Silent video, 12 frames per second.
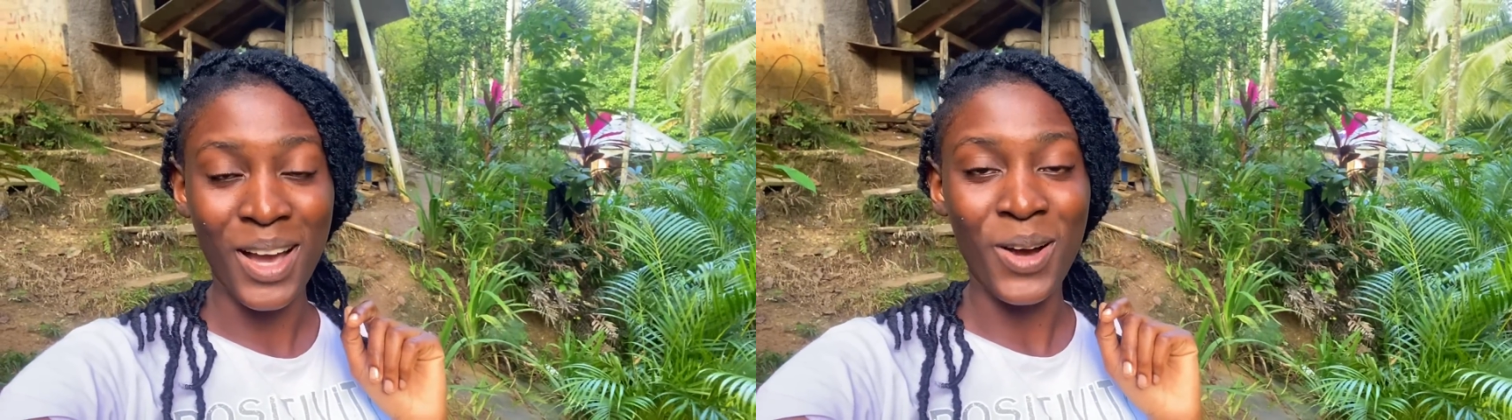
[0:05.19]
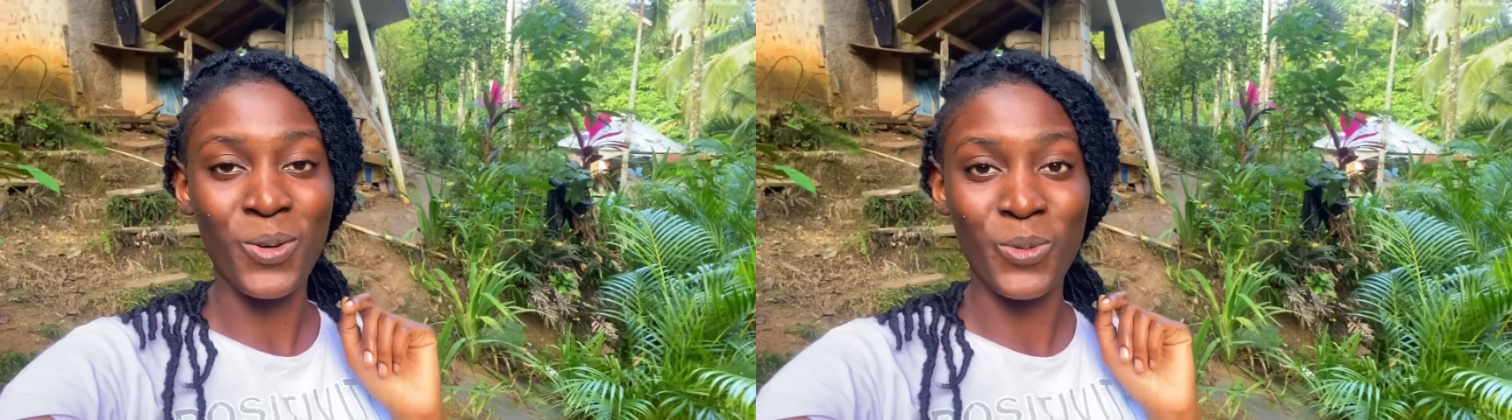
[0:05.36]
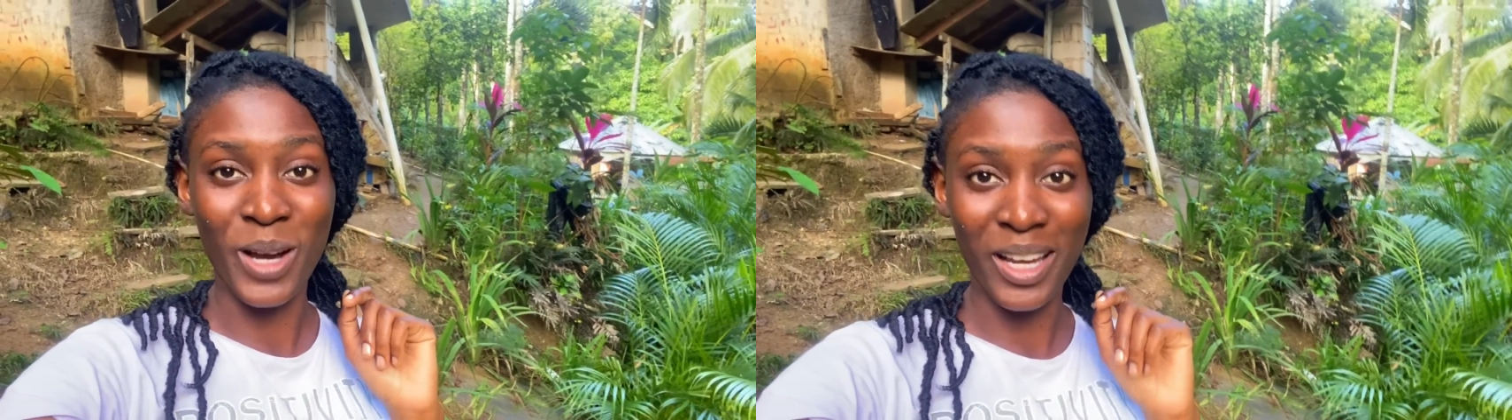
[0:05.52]

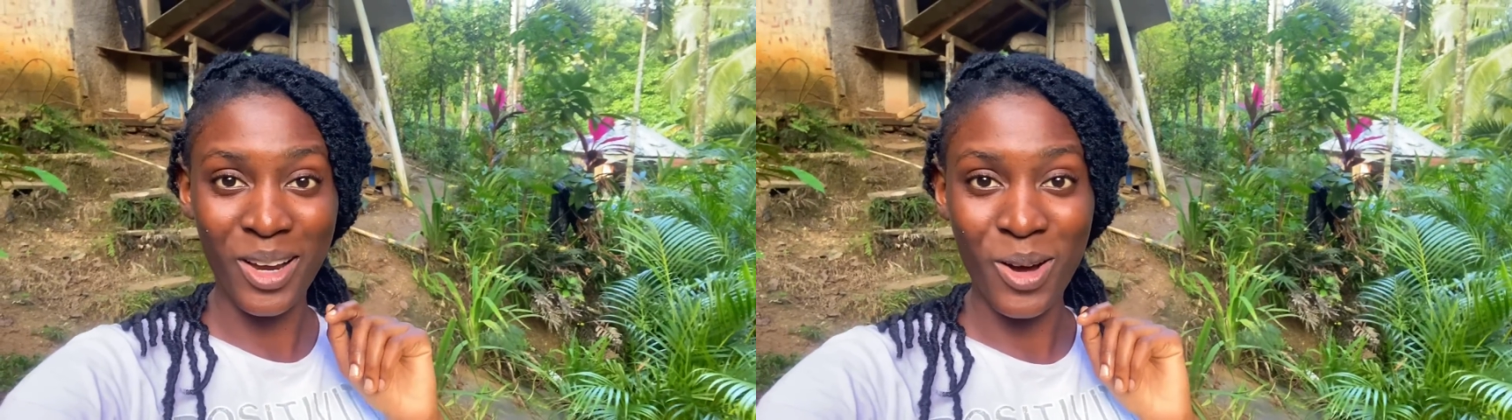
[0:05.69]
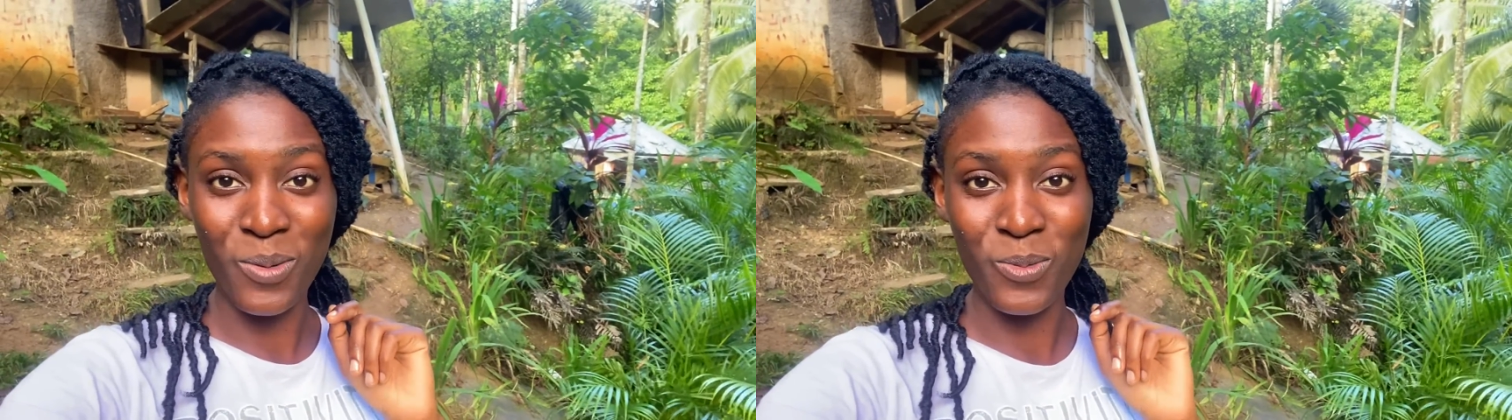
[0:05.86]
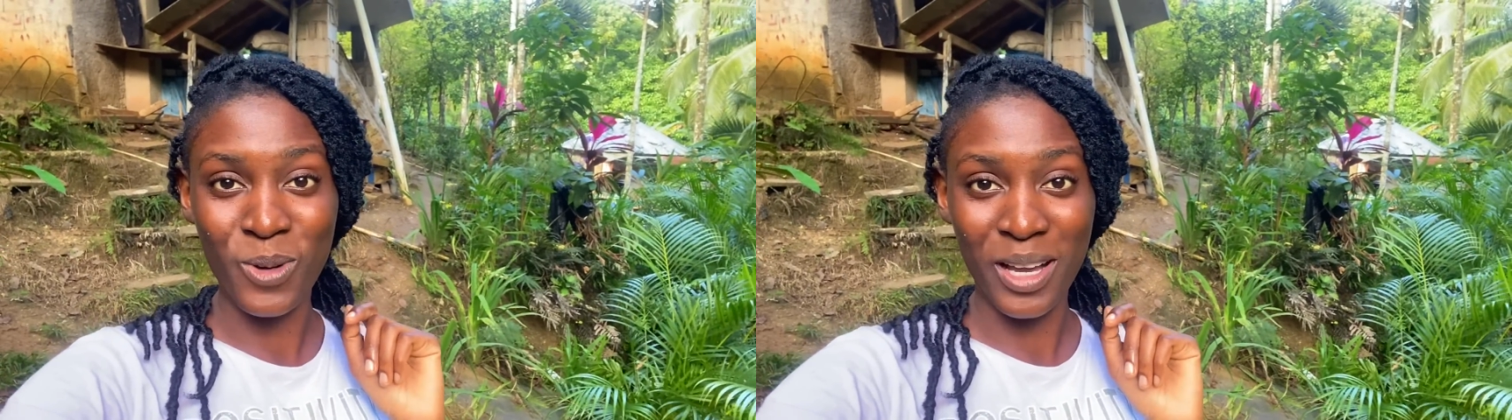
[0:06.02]

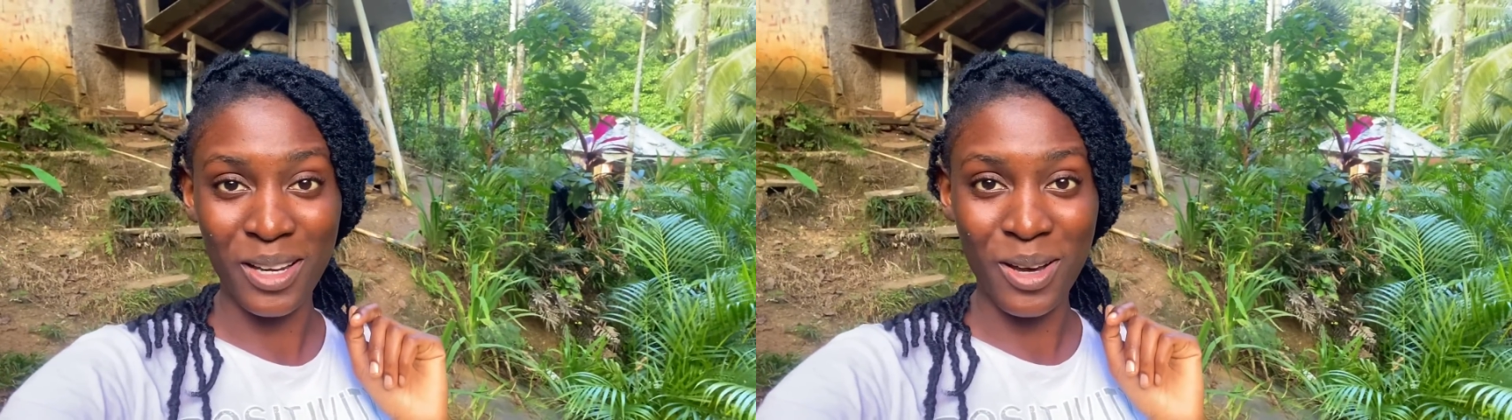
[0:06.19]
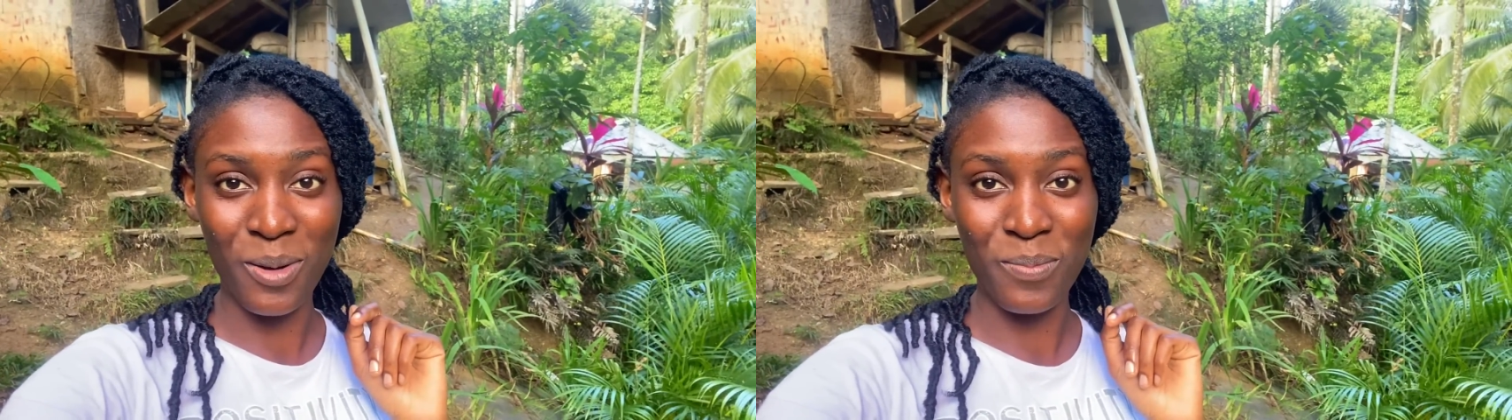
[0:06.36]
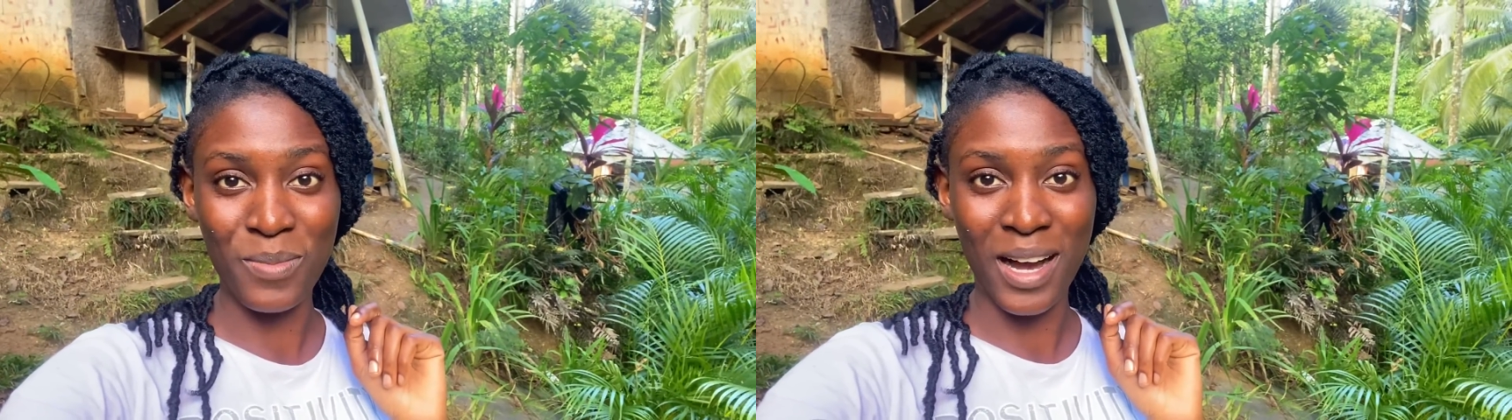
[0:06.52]

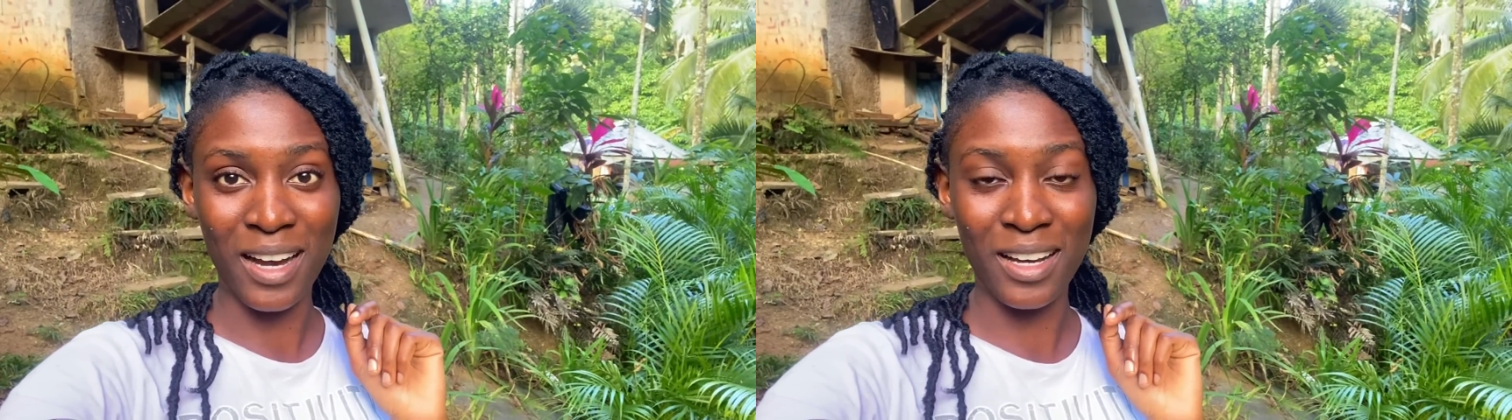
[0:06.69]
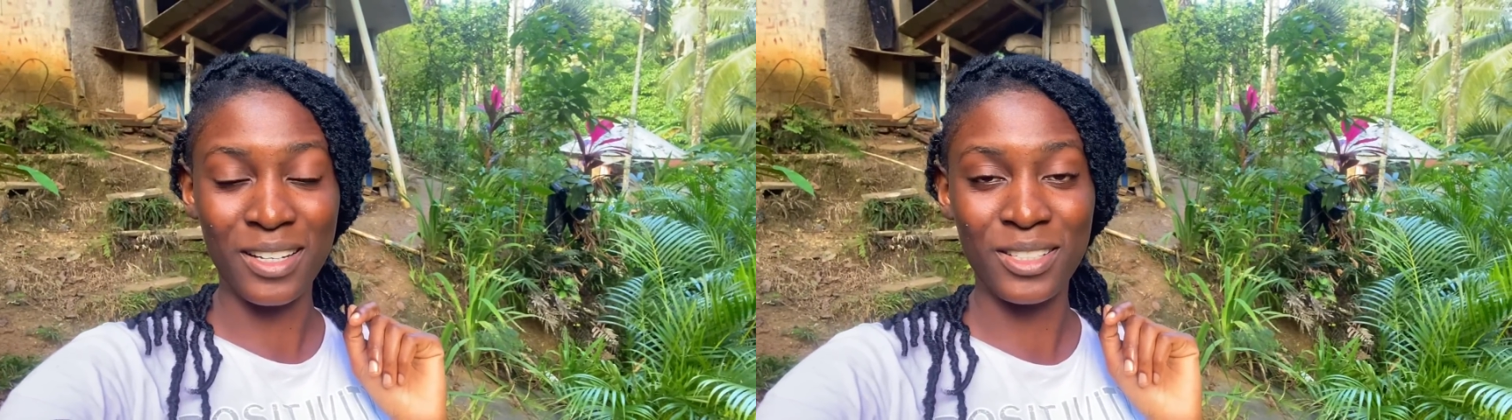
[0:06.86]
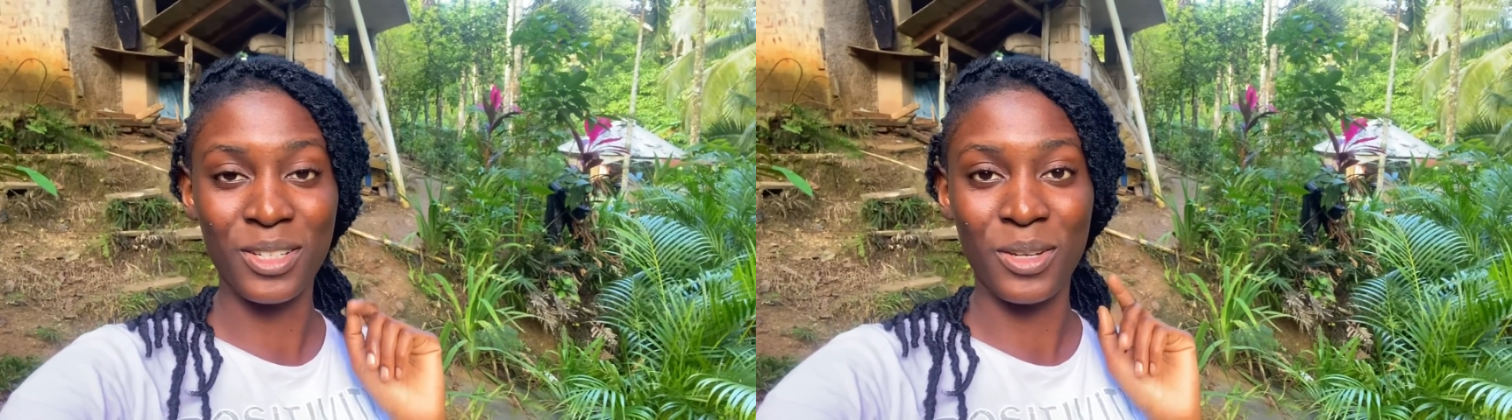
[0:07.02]
Welcome
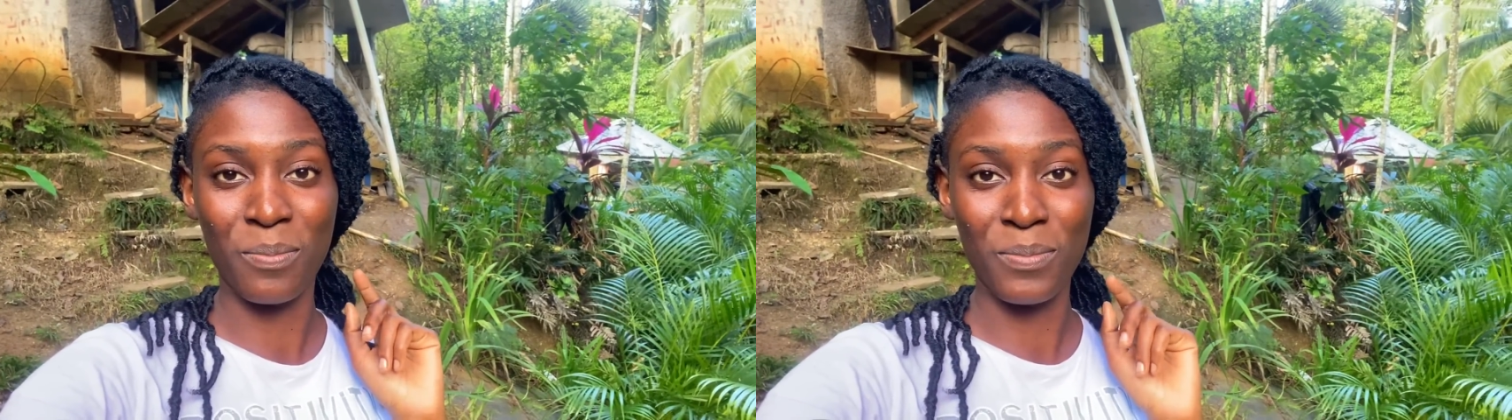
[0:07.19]
back to the